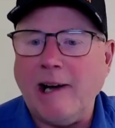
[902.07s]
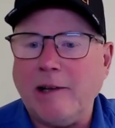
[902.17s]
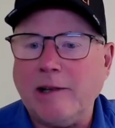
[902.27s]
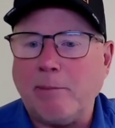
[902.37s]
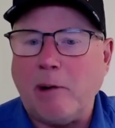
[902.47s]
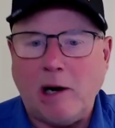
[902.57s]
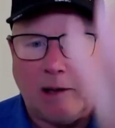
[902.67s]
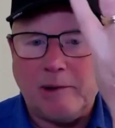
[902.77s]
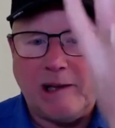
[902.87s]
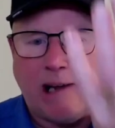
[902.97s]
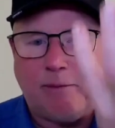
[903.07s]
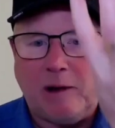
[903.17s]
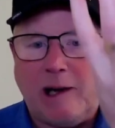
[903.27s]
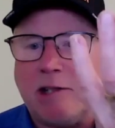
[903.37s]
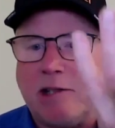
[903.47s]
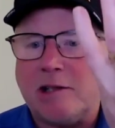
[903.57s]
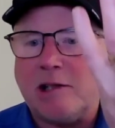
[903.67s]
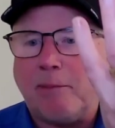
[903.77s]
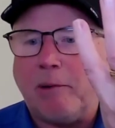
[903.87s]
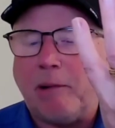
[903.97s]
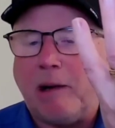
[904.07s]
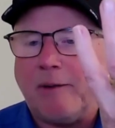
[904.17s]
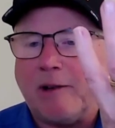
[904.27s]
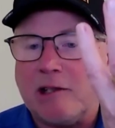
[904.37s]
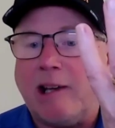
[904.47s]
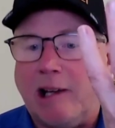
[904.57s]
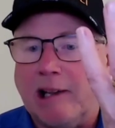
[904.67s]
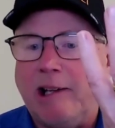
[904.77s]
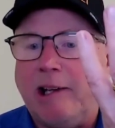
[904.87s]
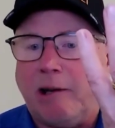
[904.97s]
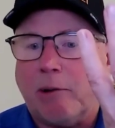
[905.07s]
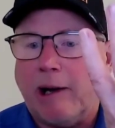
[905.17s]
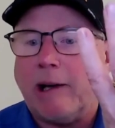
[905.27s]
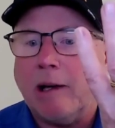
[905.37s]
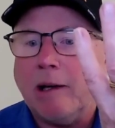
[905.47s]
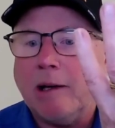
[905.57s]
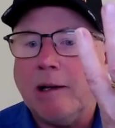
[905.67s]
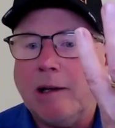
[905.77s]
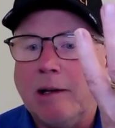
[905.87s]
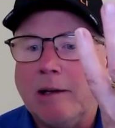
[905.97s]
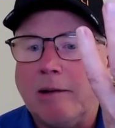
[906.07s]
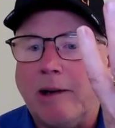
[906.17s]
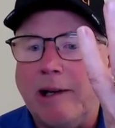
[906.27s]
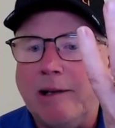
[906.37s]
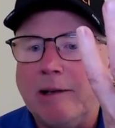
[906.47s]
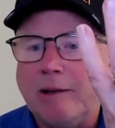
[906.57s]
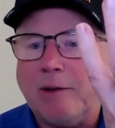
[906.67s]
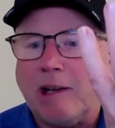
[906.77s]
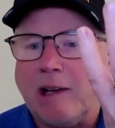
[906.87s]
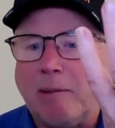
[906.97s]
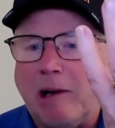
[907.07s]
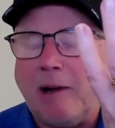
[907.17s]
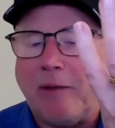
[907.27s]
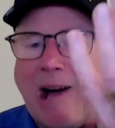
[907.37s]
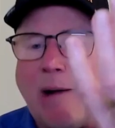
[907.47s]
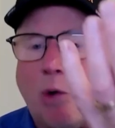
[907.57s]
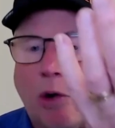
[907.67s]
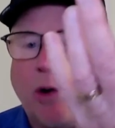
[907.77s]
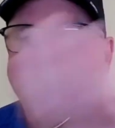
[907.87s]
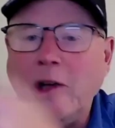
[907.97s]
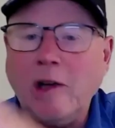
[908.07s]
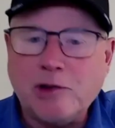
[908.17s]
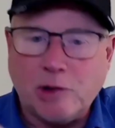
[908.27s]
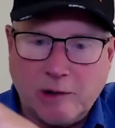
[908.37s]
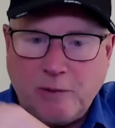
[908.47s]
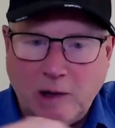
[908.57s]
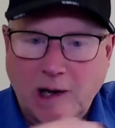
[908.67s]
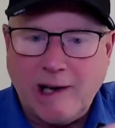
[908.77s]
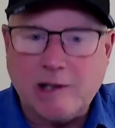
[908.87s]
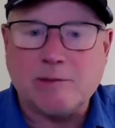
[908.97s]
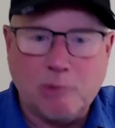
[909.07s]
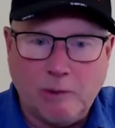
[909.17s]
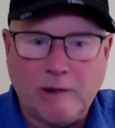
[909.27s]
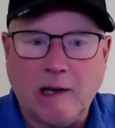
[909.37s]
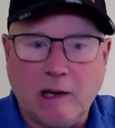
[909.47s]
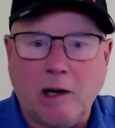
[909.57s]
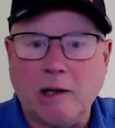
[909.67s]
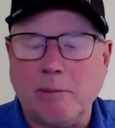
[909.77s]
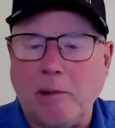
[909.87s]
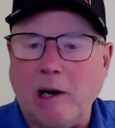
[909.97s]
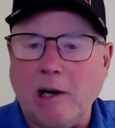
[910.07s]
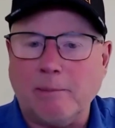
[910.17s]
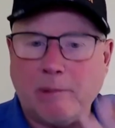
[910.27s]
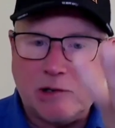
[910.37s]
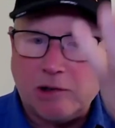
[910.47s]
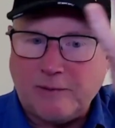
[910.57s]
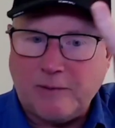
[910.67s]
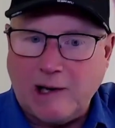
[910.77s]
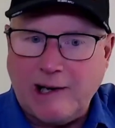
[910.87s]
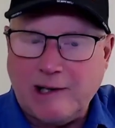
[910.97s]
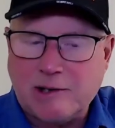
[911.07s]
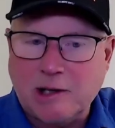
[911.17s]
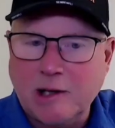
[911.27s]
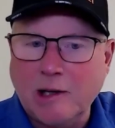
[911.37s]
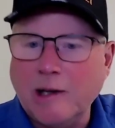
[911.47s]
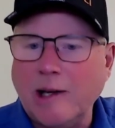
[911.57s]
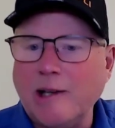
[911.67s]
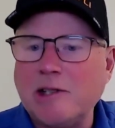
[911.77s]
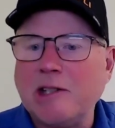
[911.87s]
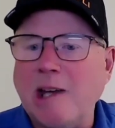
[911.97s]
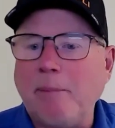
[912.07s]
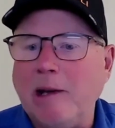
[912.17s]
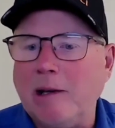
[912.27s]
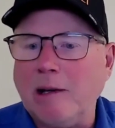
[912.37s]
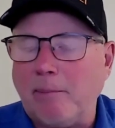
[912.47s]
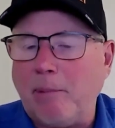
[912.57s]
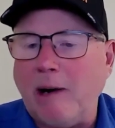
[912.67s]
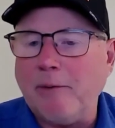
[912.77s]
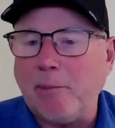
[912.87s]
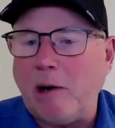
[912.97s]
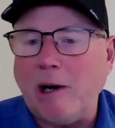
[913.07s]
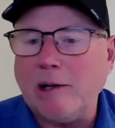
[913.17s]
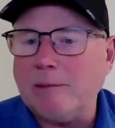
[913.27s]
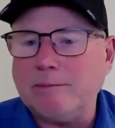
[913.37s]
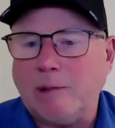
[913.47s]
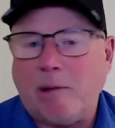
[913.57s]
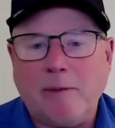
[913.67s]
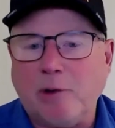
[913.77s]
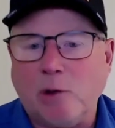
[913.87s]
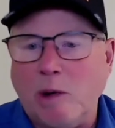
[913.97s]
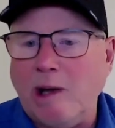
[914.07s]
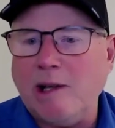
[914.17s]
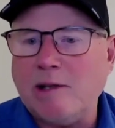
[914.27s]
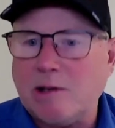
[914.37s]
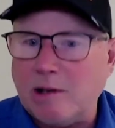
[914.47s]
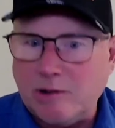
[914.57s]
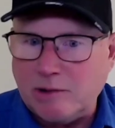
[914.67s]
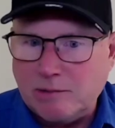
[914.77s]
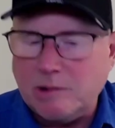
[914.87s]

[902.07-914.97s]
on the bottom, and that fly sits up above. It's like a Lindy rig, right? If you think about how that works. So your fly is moving along the bottom, but your fly is is skipping above the bottom, above the weeds, and